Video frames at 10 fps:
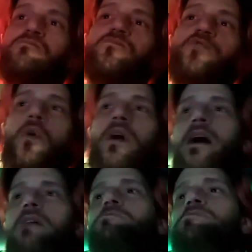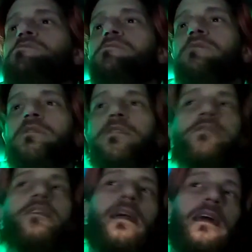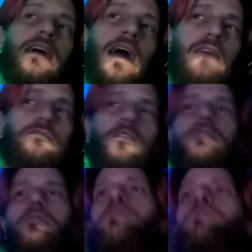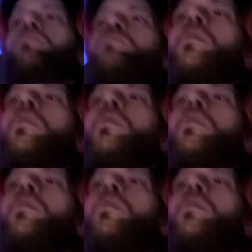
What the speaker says: Your house, containing everything you